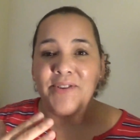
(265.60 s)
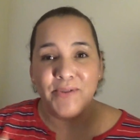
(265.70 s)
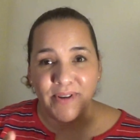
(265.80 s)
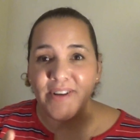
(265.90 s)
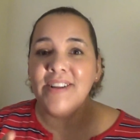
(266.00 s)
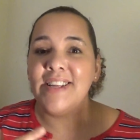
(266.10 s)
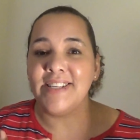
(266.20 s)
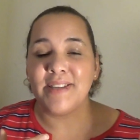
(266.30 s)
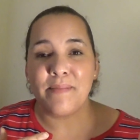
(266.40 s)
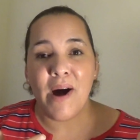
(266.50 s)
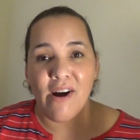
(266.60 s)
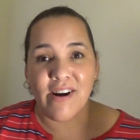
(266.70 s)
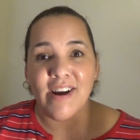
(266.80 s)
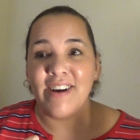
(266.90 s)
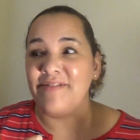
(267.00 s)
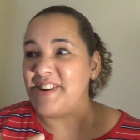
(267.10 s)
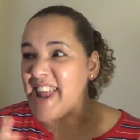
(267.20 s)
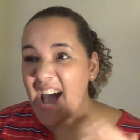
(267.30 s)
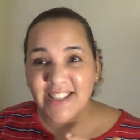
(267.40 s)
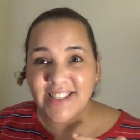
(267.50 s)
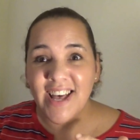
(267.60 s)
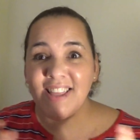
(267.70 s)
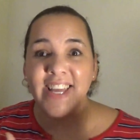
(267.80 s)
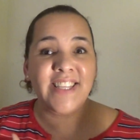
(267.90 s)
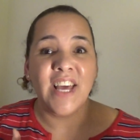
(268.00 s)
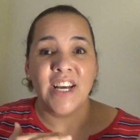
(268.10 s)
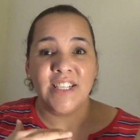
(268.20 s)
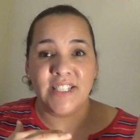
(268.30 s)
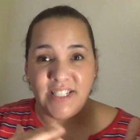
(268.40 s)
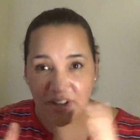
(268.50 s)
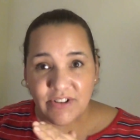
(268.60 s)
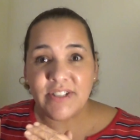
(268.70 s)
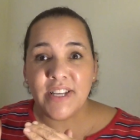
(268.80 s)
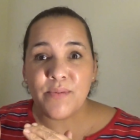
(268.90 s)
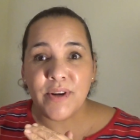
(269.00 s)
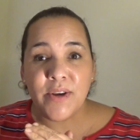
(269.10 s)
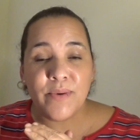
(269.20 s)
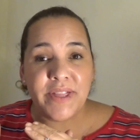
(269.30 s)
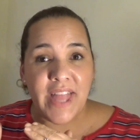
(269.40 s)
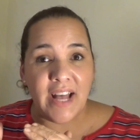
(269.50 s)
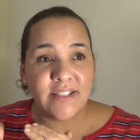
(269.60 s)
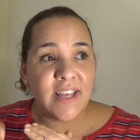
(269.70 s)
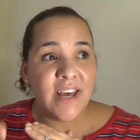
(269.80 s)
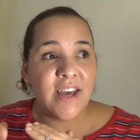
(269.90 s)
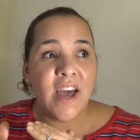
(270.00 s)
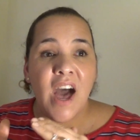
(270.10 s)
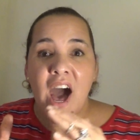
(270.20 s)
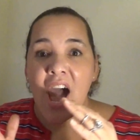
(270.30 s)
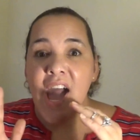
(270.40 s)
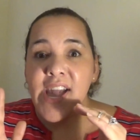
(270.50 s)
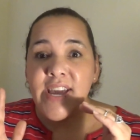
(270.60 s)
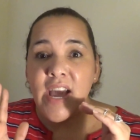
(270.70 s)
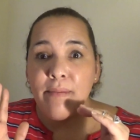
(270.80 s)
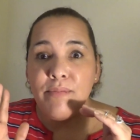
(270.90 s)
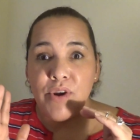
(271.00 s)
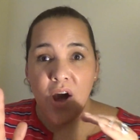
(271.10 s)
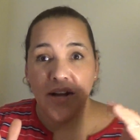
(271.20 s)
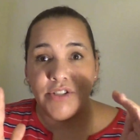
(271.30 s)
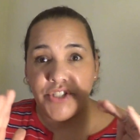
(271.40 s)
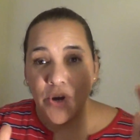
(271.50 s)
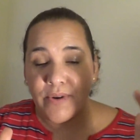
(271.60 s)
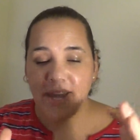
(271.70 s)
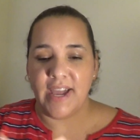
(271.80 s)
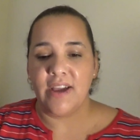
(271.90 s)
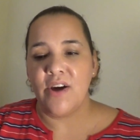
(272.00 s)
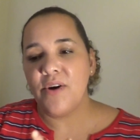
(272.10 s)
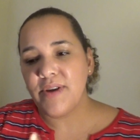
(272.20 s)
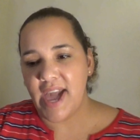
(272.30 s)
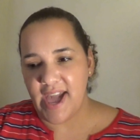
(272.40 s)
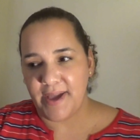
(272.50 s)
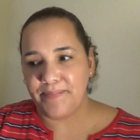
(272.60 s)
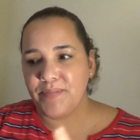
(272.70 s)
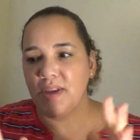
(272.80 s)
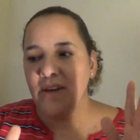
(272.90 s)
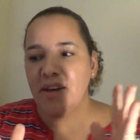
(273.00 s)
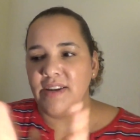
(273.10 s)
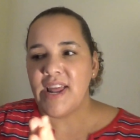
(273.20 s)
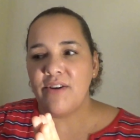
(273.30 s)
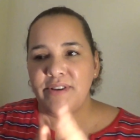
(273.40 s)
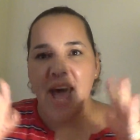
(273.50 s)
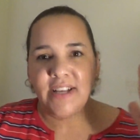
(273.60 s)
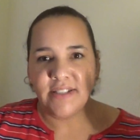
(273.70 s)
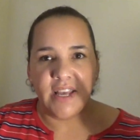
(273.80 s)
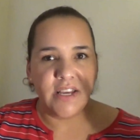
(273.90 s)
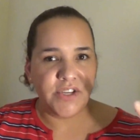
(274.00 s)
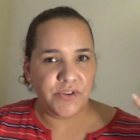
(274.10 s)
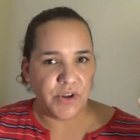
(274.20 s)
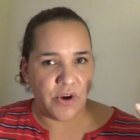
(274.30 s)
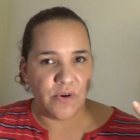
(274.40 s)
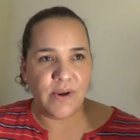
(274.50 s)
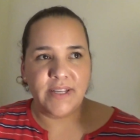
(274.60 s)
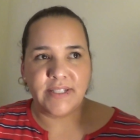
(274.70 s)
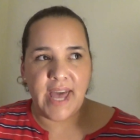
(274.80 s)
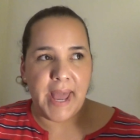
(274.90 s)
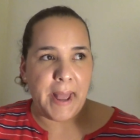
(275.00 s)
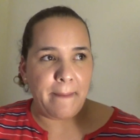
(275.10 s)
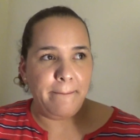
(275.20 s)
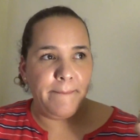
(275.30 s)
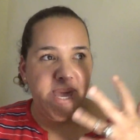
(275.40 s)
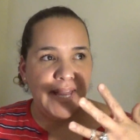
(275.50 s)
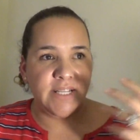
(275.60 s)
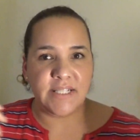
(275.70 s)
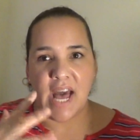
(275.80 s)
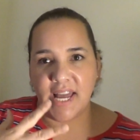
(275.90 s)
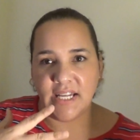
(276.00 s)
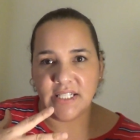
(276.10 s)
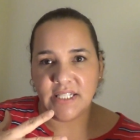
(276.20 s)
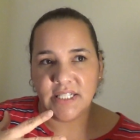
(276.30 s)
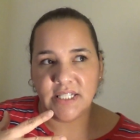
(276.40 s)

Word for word: Google is a part of NASA? Like, seriously, working with NASA? I am not joking, okay. Now, NASA, you know, is like big science,